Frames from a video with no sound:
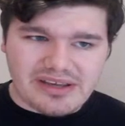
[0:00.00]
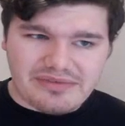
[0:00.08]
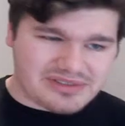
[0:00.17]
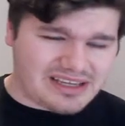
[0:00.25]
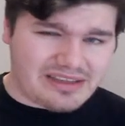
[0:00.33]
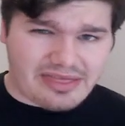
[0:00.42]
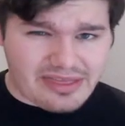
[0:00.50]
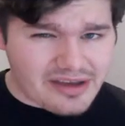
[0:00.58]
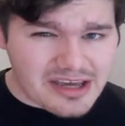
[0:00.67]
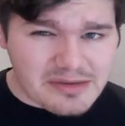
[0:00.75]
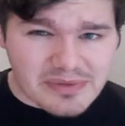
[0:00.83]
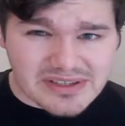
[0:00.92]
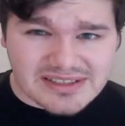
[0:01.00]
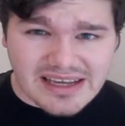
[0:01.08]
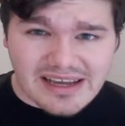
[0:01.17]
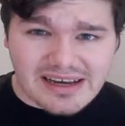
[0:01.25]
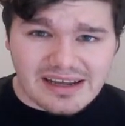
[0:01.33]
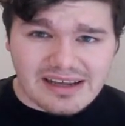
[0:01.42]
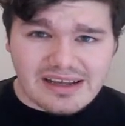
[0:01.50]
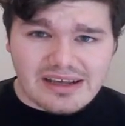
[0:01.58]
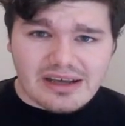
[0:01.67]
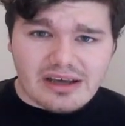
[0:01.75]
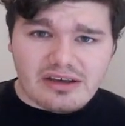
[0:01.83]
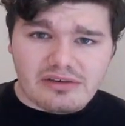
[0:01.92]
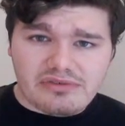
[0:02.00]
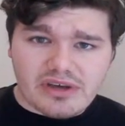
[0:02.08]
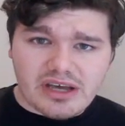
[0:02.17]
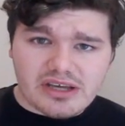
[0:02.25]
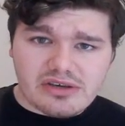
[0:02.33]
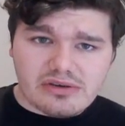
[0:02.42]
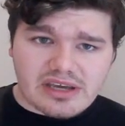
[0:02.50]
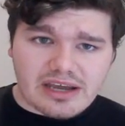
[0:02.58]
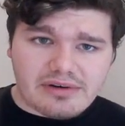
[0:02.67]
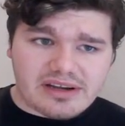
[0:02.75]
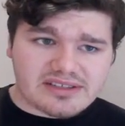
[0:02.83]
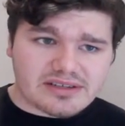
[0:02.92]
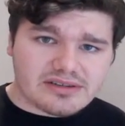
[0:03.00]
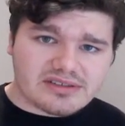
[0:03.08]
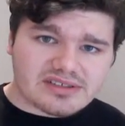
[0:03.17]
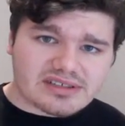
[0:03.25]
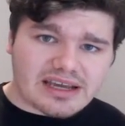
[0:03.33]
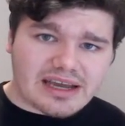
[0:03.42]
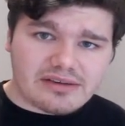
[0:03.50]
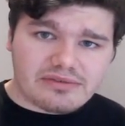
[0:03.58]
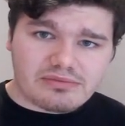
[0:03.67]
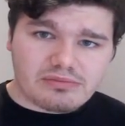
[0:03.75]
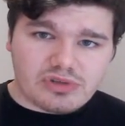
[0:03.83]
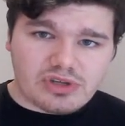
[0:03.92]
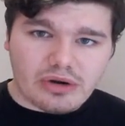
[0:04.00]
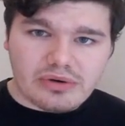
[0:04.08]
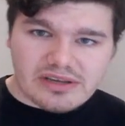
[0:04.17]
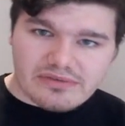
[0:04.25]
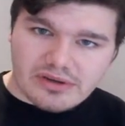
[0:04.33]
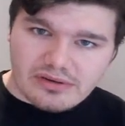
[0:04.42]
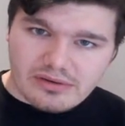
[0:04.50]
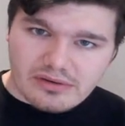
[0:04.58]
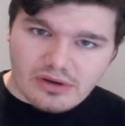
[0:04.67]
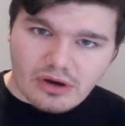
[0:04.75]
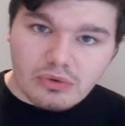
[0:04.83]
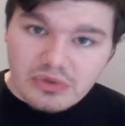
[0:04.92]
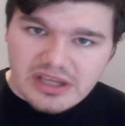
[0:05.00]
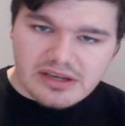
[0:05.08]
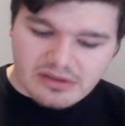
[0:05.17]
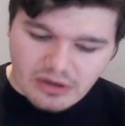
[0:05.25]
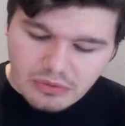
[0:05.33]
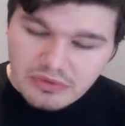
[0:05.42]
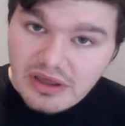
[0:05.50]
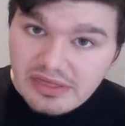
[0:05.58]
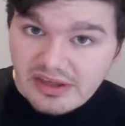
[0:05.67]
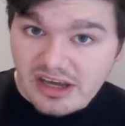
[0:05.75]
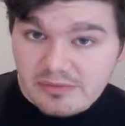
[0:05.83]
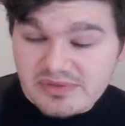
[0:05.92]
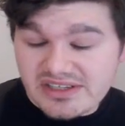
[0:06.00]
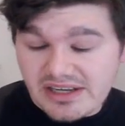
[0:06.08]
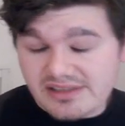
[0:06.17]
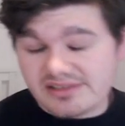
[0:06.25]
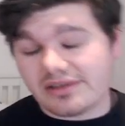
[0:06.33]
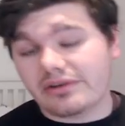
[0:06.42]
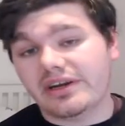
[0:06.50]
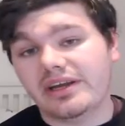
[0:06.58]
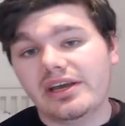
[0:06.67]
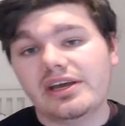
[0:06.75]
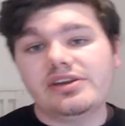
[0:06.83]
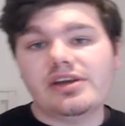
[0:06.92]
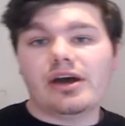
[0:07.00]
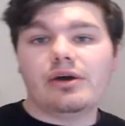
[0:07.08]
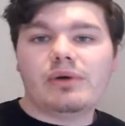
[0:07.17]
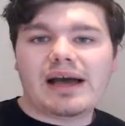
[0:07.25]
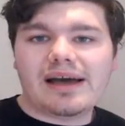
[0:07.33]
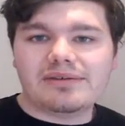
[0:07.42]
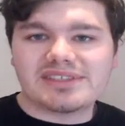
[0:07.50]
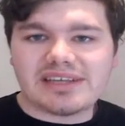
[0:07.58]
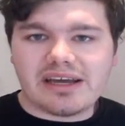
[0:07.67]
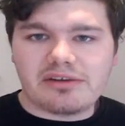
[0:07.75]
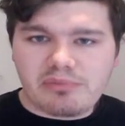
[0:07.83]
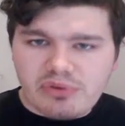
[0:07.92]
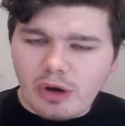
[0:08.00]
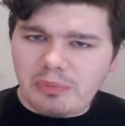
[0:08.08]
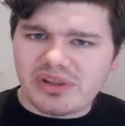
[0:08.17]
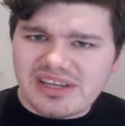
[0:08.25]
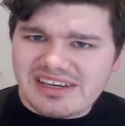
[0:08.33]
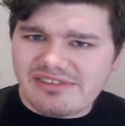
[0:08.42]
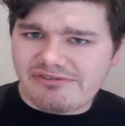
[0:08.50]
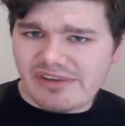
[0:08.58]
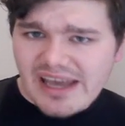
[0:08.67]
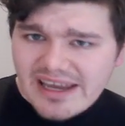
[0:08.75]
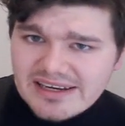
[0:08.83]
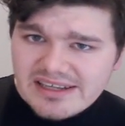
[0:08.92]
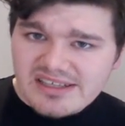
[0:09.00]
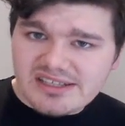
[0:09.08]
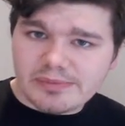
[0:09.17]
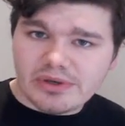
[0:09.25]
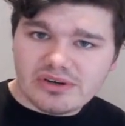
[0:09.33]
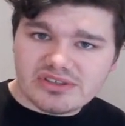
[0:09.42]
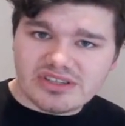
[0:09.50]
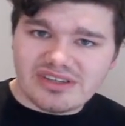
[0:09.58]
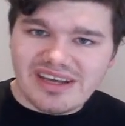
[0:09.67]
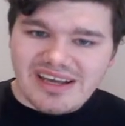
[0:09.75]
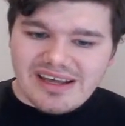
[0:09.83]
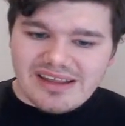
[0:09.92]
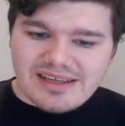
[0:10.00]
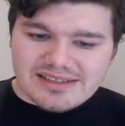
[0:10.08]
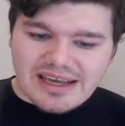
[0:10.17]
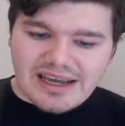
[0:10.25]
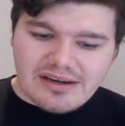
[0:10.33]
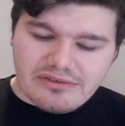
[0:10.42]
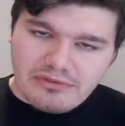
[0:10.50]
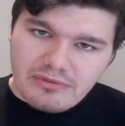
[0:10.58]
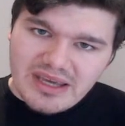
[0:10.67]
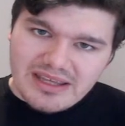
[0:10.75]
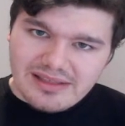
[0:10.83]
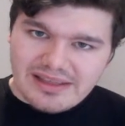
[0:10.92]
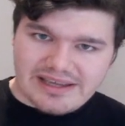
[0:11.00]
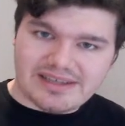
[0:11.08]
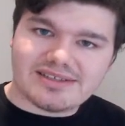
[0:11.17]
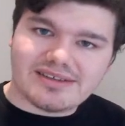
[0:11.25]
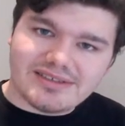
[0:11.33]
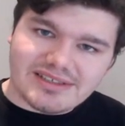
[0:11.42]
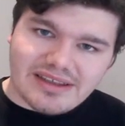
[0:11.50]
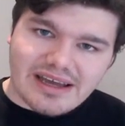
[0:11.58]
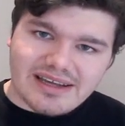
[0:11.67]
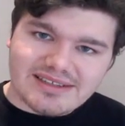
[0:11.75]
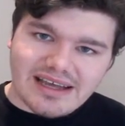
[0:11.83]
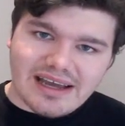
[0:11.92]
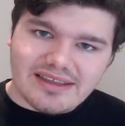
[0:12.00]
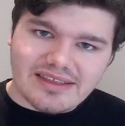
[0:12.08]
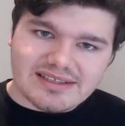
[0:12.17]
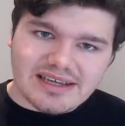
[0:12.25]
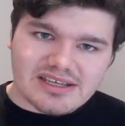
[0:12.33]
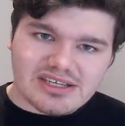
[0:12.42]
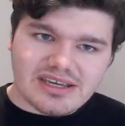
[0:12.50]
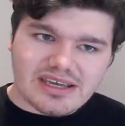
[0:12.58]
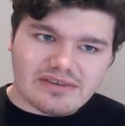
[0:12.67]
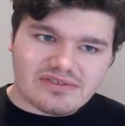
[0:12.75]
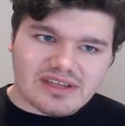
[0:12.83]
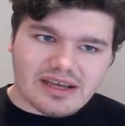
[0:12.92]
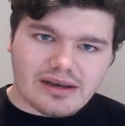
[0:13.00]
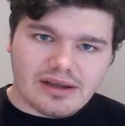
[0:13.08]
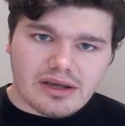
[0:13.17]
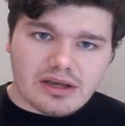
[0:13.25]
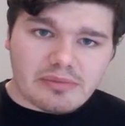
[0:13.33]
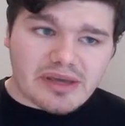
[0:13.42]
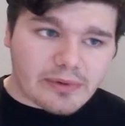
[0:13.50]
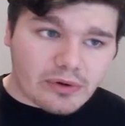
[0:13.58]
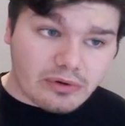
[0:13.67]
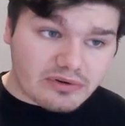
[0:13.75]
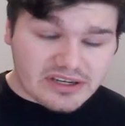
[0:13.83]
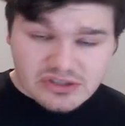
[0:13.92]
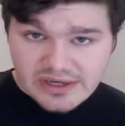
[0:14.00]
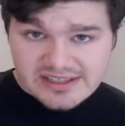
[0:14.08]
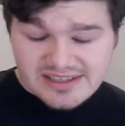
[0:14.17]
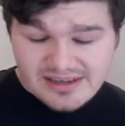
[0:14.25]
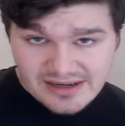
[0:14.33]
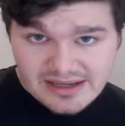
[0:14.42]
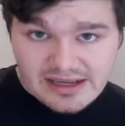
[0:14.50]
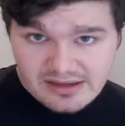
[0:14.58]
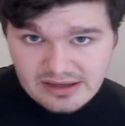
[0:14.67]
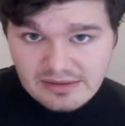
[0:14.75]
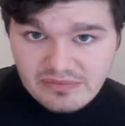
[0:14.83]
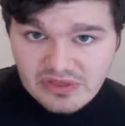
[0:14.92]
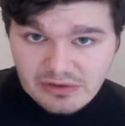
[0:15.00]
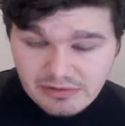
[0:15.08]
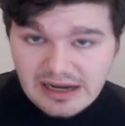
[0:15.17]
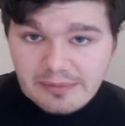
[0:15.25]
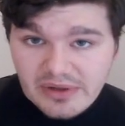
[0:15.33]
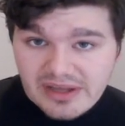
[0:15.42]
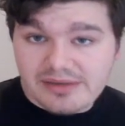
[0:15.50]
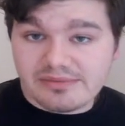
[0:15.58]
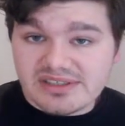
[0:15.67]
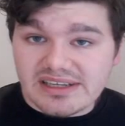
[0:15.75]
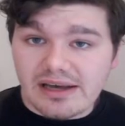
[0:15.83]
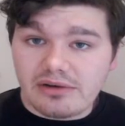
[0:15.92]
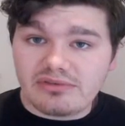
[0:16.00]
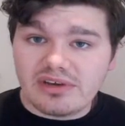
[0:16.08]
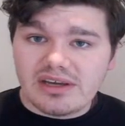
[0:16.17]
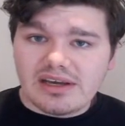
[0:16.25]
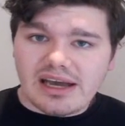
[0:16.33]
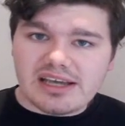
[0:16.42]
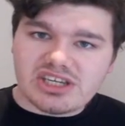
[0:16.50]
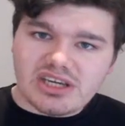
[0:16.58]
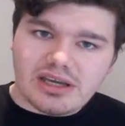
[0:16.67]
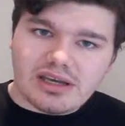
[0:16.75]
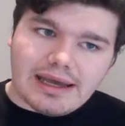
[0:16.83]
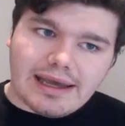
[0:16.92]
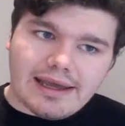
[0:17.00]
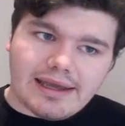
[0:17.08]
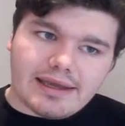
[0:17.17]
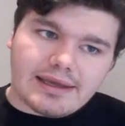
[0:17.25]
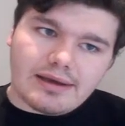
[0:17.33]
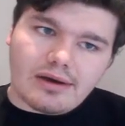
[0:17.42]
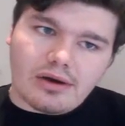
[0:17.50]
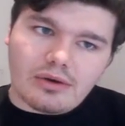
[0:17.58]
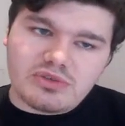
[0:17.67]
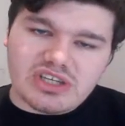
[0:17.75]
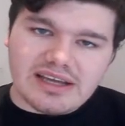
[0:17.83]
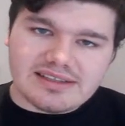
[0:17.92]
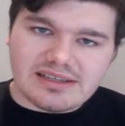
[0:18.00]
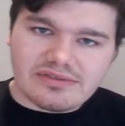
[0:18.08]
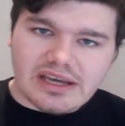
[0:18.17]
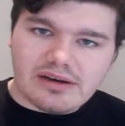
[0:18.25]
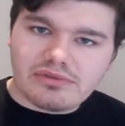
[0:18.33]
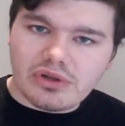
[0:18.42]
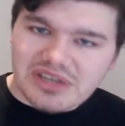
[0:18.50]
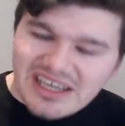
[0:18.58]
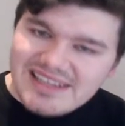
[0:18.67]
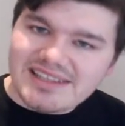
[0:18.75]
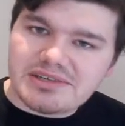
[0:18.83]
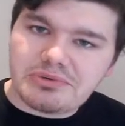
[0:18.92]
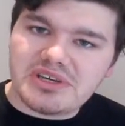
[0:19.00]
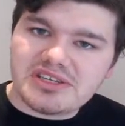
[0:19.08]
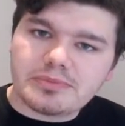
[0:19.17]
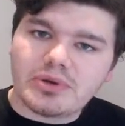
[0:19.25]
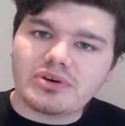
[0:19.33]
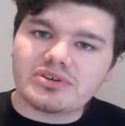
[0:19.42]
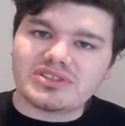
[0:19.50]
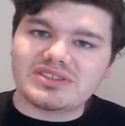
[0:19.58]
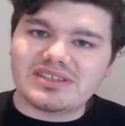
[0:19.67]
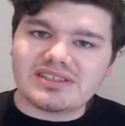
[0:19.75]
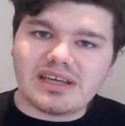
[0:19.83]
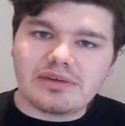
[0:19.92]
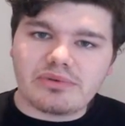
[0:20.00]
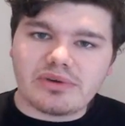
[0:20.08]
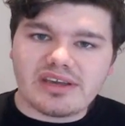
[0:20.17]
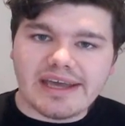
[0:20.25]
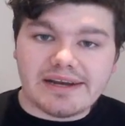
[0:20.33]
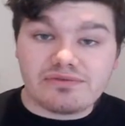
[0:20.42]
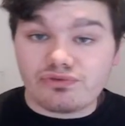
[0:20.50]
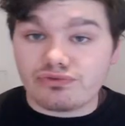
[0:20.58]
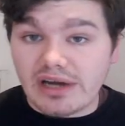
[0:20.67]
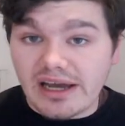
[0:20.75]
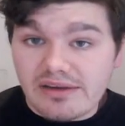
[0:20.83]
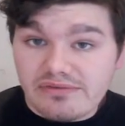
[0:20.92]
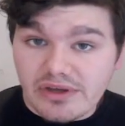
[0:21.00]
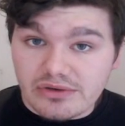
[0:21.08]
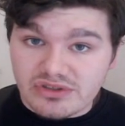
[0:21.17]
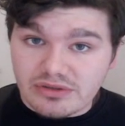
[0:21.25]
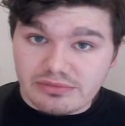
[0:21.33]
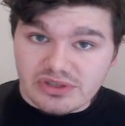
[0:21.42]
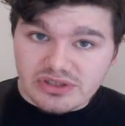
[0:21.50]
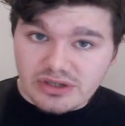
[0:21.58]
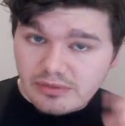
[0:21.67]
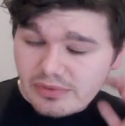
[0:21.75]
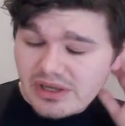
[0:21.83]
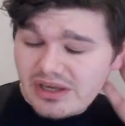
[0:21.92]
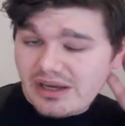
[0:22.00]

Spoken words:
it was like 30% of UK residents kind of only 30%, know how to kind of properly define esports. And this kind of, for me, links onto that, is that this actually gives then people who are interested in the rapper himself actually a objective kind of look into esports and to see if we can kind of drive those numbers up.